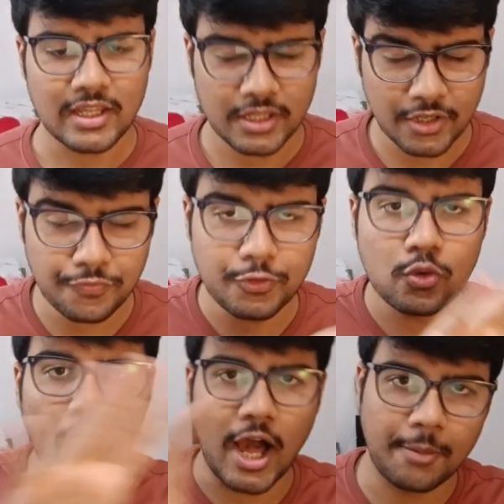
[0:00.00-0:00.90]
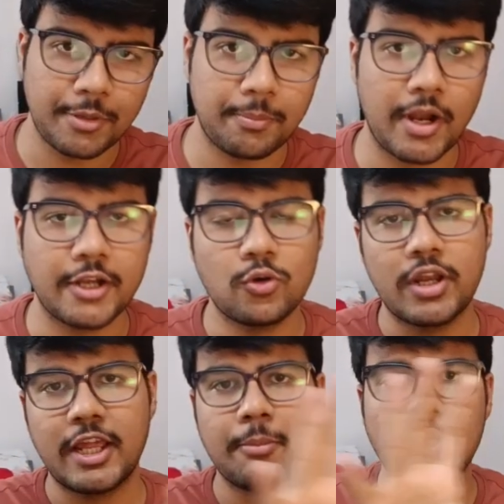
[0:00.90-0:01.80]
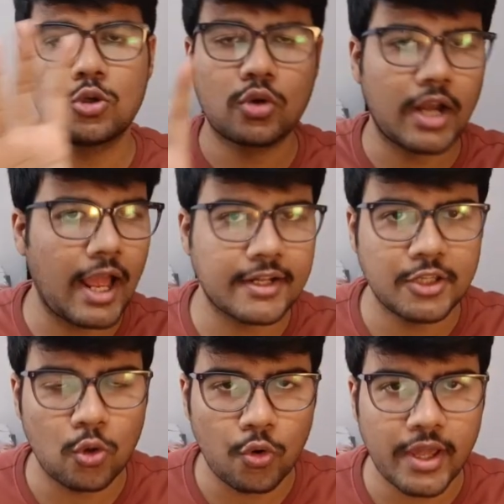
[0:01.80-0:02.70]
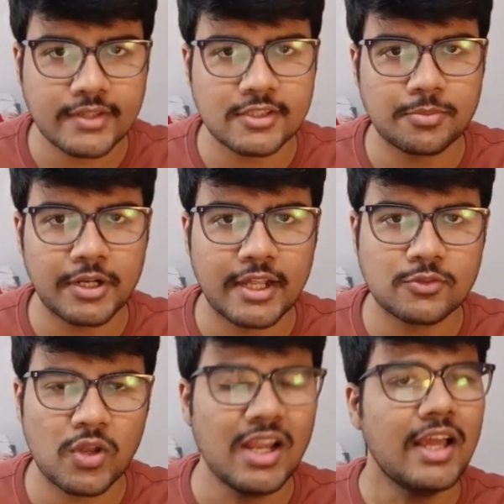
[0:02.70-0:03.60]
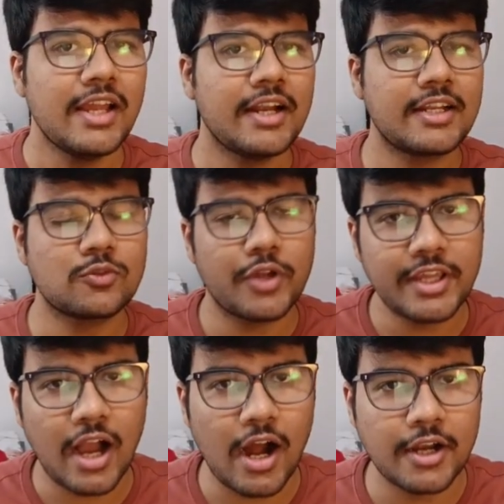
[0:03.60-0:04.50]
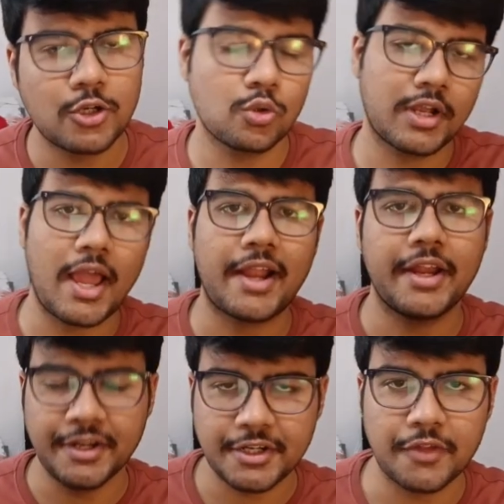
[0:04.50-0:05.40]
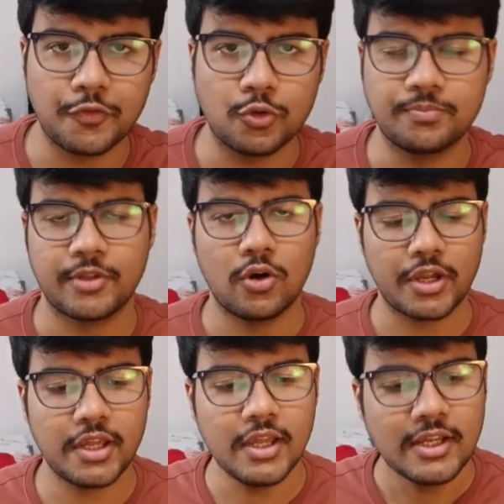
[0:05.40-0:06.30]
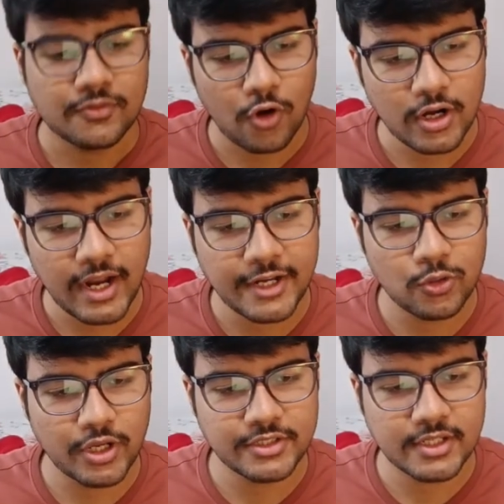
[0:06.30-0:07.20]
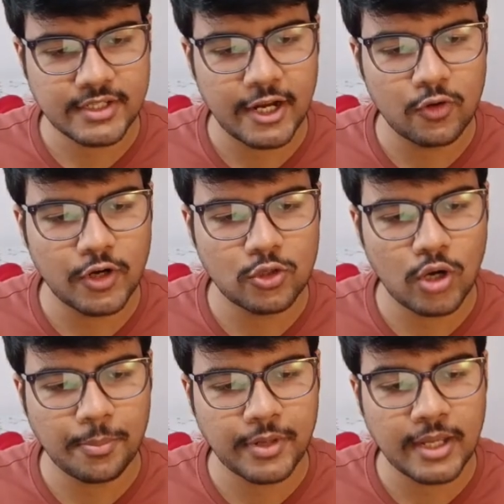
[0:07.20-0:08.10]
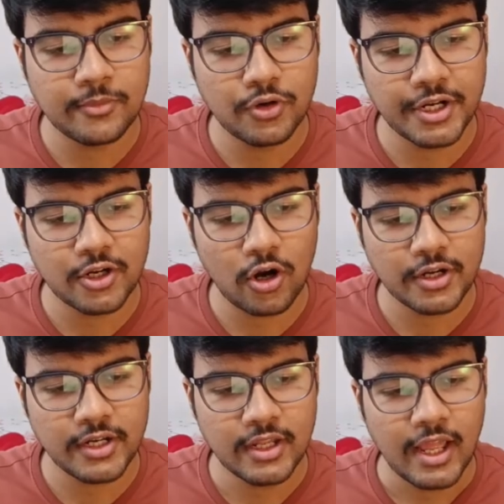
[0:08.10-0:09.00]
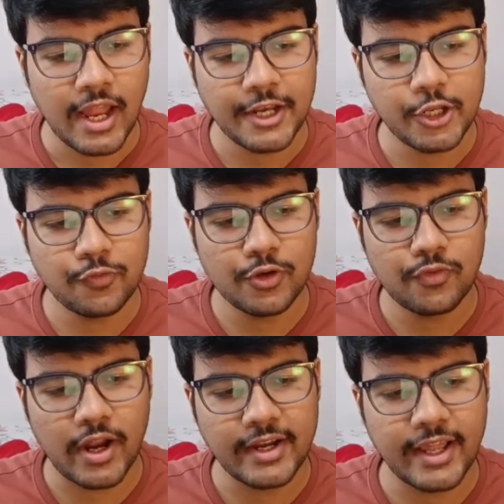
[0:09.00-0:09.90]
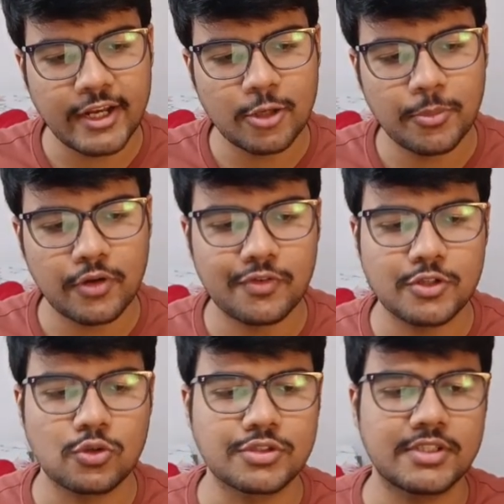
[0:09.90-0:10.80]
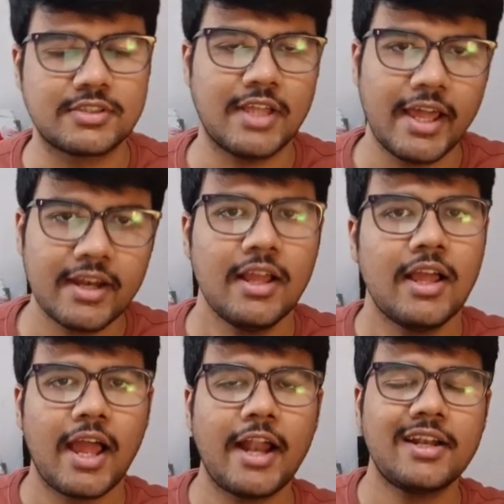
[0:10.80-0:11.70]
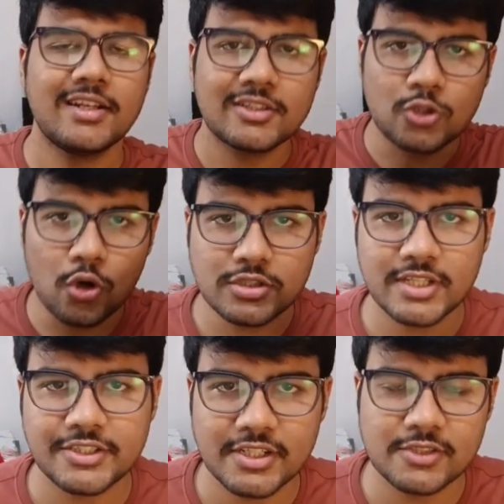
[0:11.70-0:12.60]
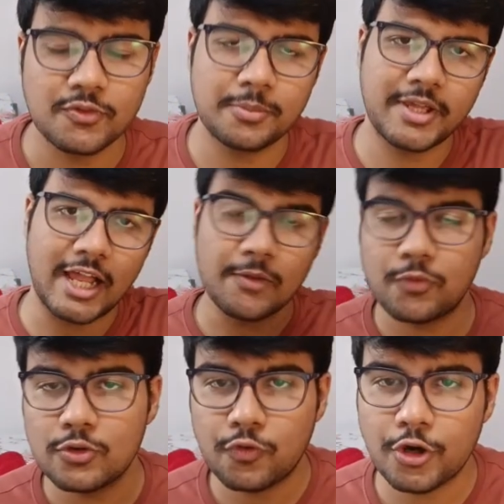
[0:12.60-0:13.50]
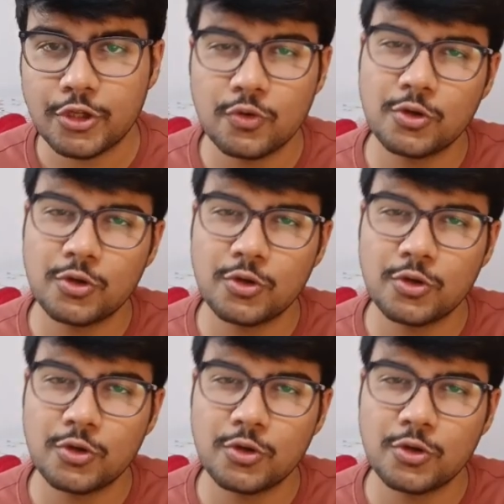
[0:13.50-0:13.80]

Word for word: if you are prepared you are able to crack the oa assessment as well it is very hard to crack interview okay for that you can just head over to our primecoding.in and you will find n number of resources there and those sessions will be helpful for you